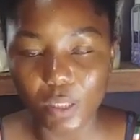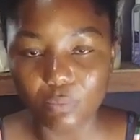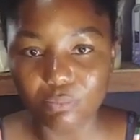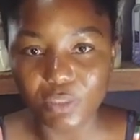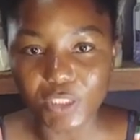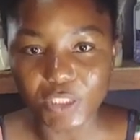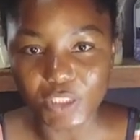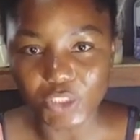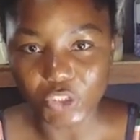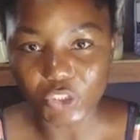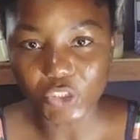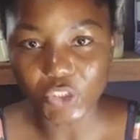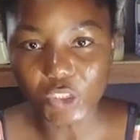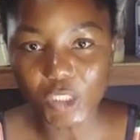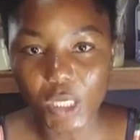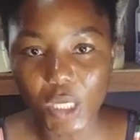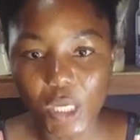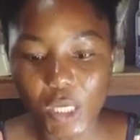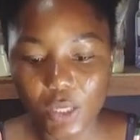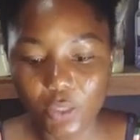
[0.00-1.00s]
bleach.
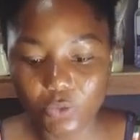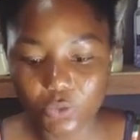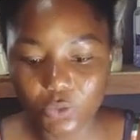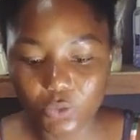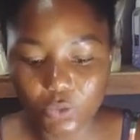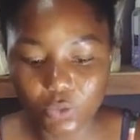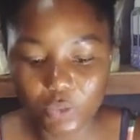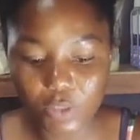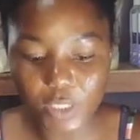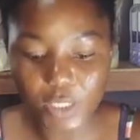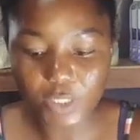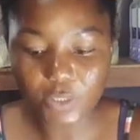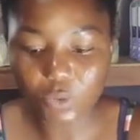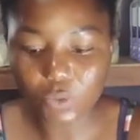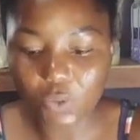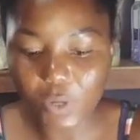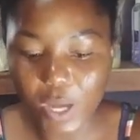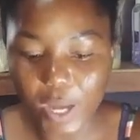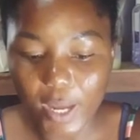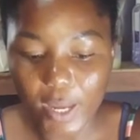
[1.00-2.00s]
So let's
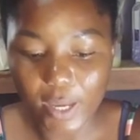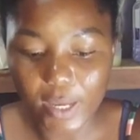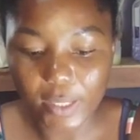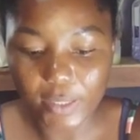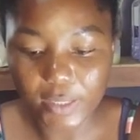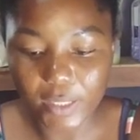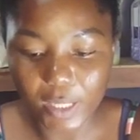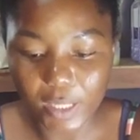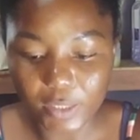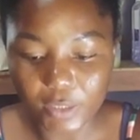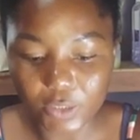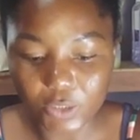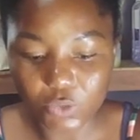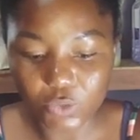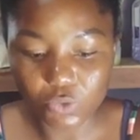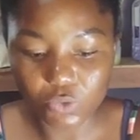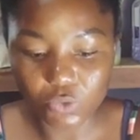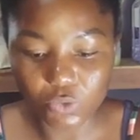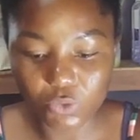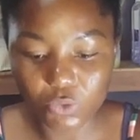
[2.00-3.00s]
go ahead and
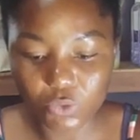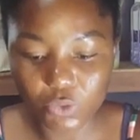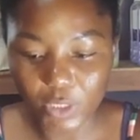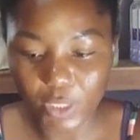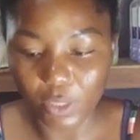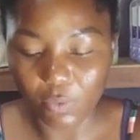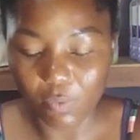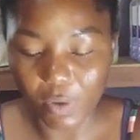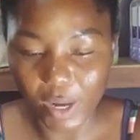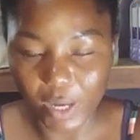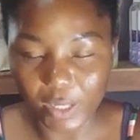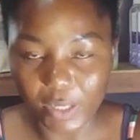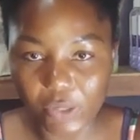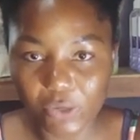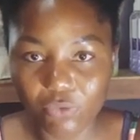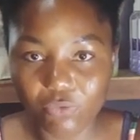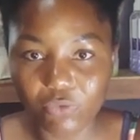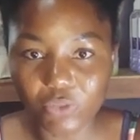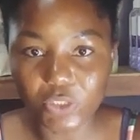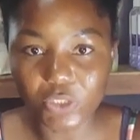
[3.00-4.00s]
introduce our
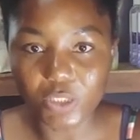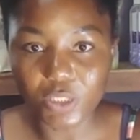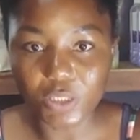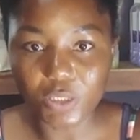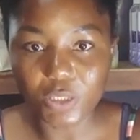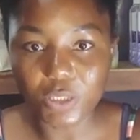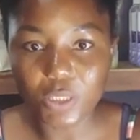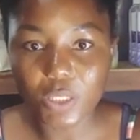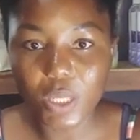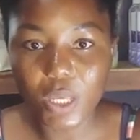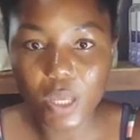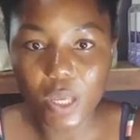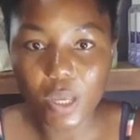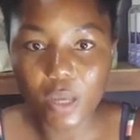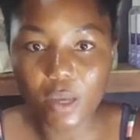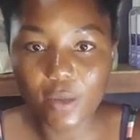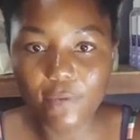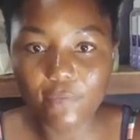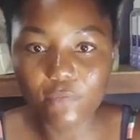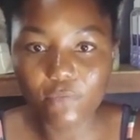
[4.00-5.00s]
ingredients.
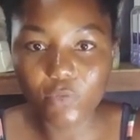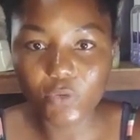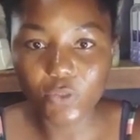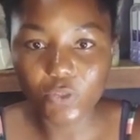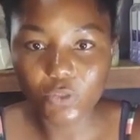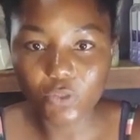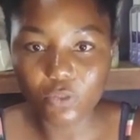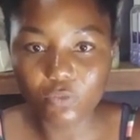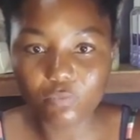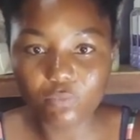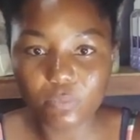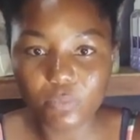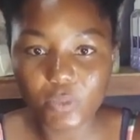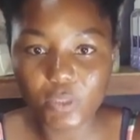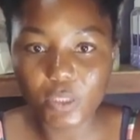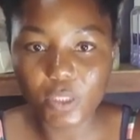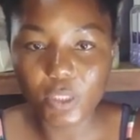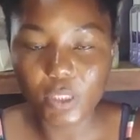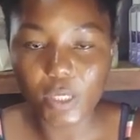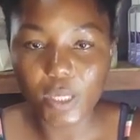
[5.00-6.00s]
In front of
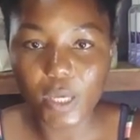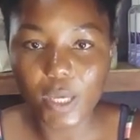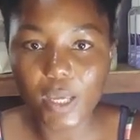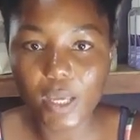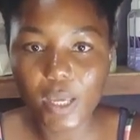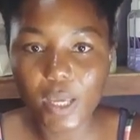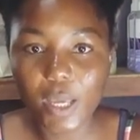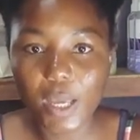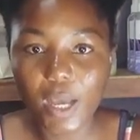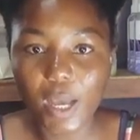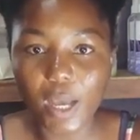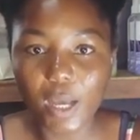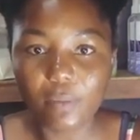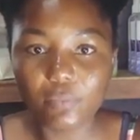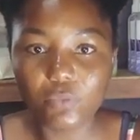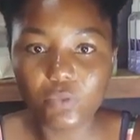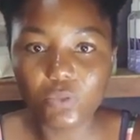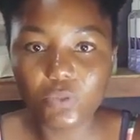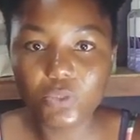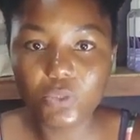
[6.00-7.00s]
me here,
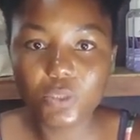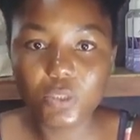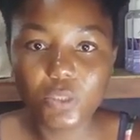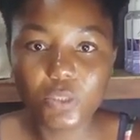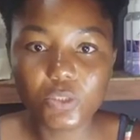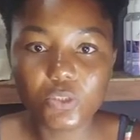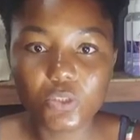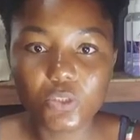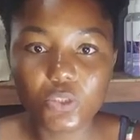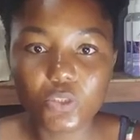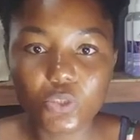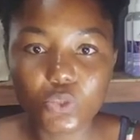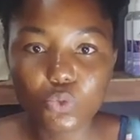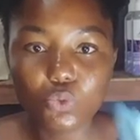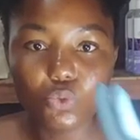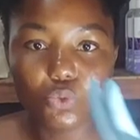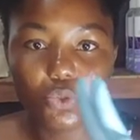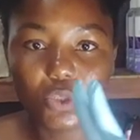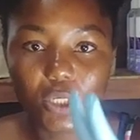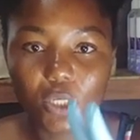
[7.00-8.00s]
I'm using just
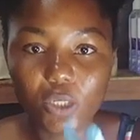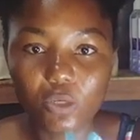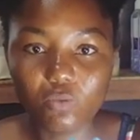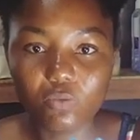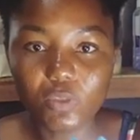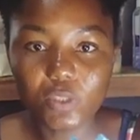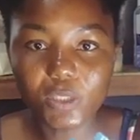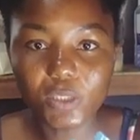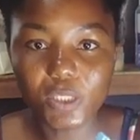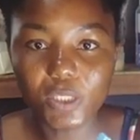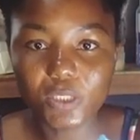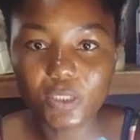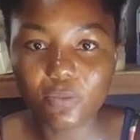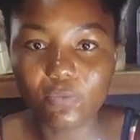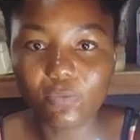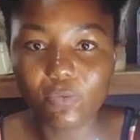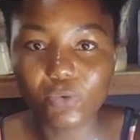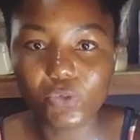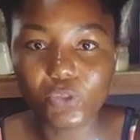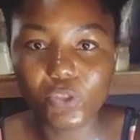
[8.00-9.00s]
2 ingredients
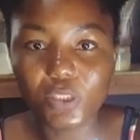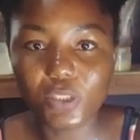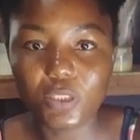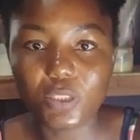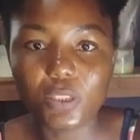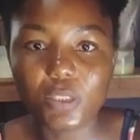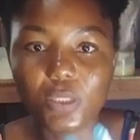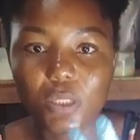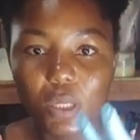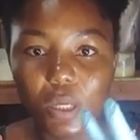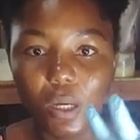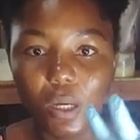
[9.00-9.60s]
for this